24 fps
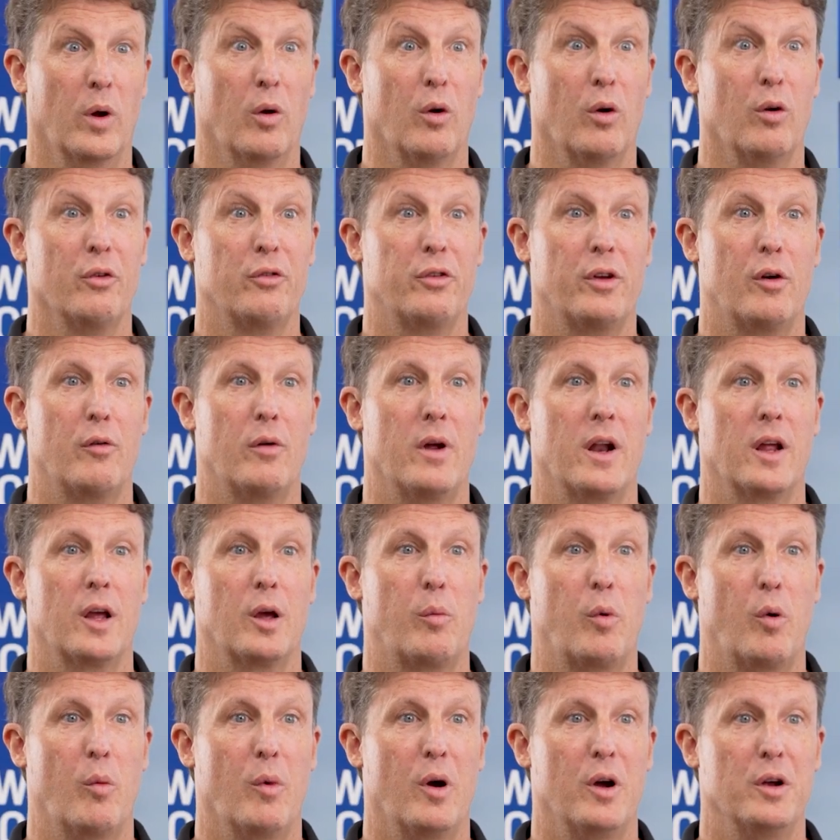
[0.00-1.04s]
We're also running
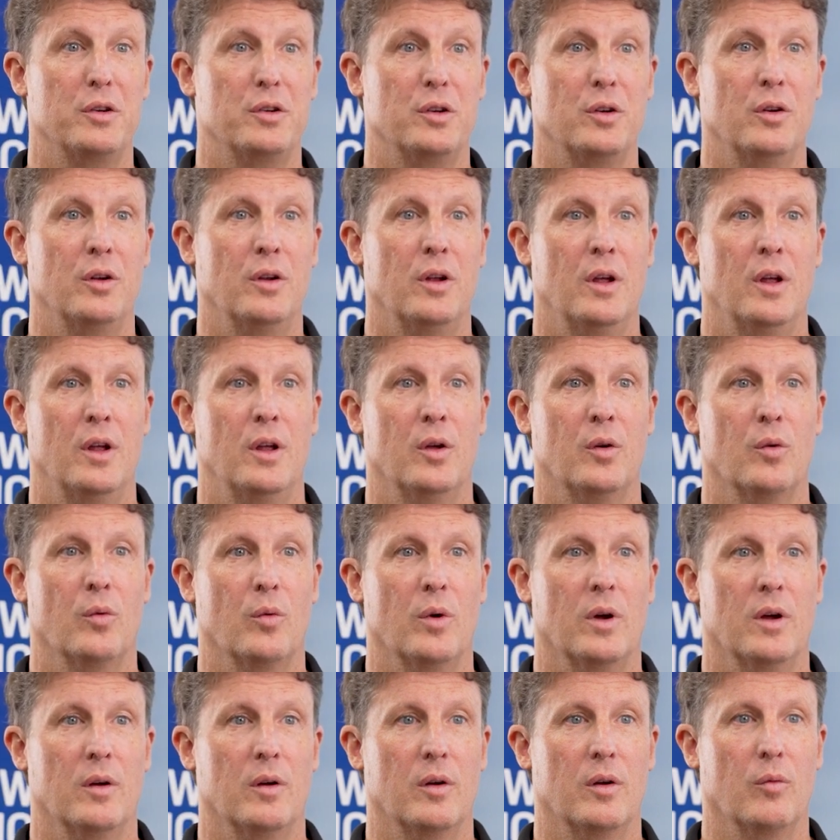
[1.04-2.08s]
a promotion
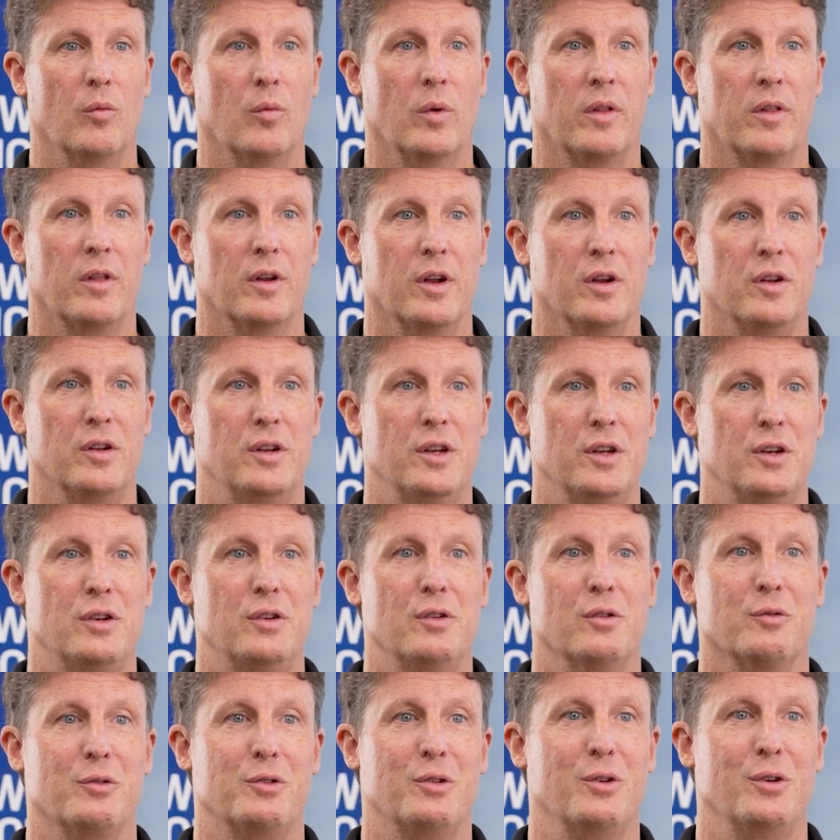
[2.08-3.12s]
with an
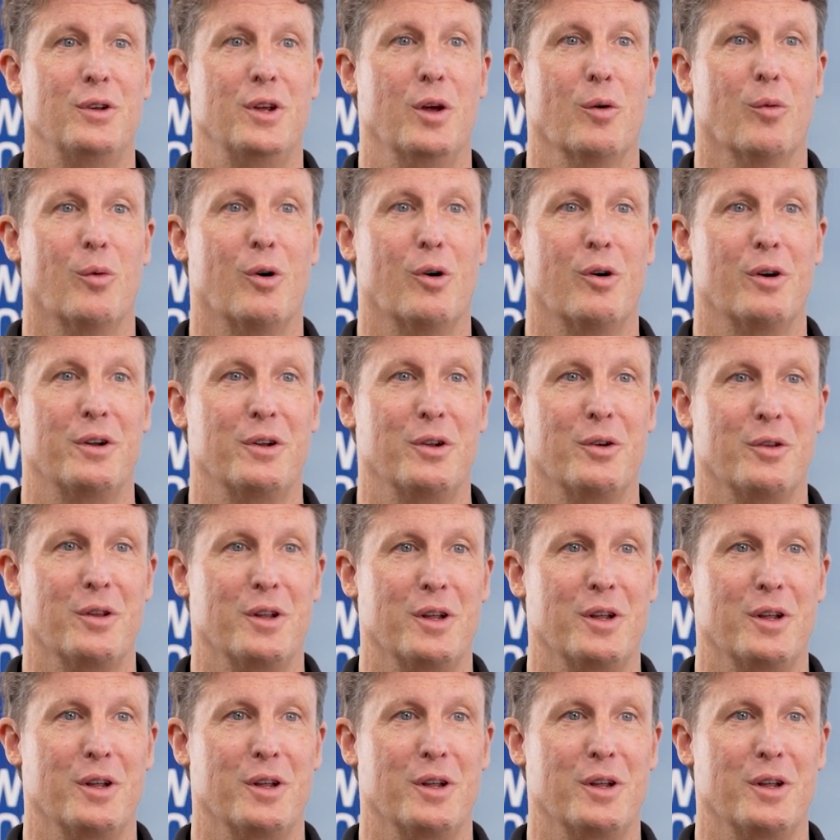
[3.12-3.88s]
additional 2-year warranty